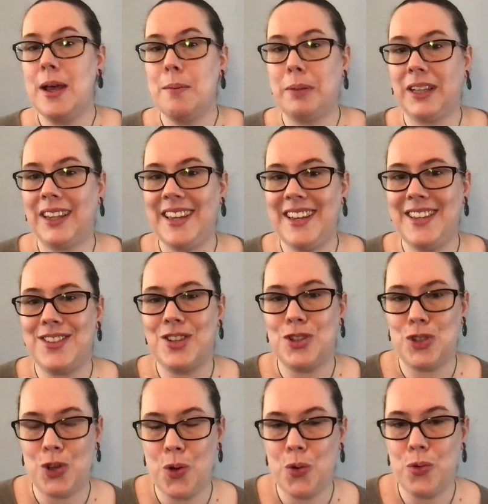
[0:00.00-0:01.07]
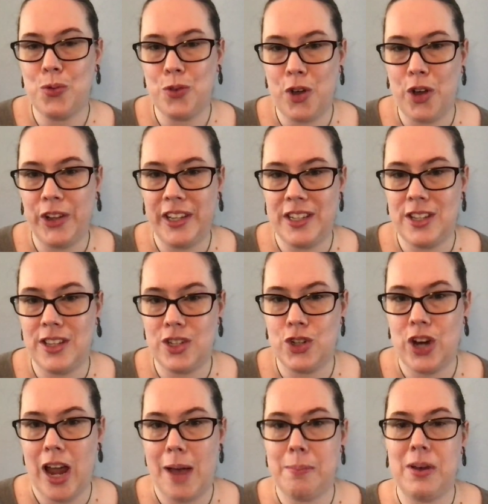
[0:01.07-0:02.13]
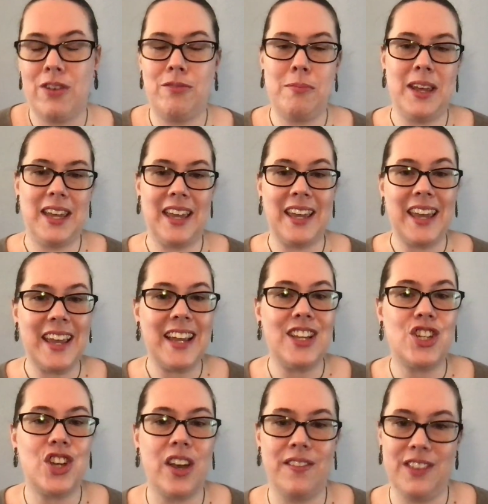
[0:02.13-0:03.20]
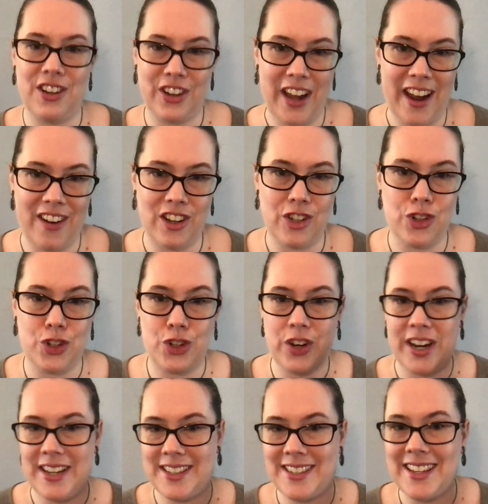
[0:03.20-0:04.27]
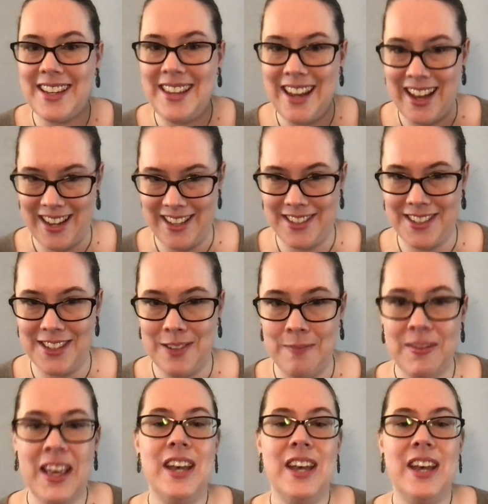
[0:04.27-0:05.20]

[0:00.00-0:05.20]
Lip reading: please don't fall into the trap of making each of their character traits nice.